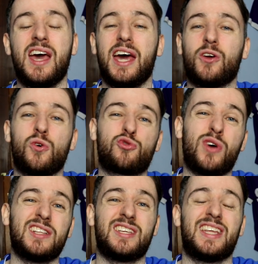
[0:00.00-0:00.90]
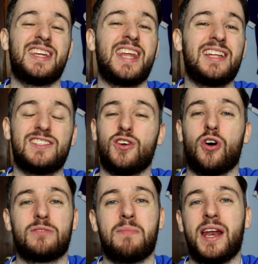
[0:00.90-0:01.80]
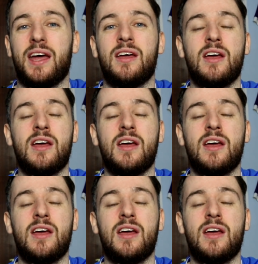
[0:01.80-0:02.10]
And it goes right to the 90 odd minute.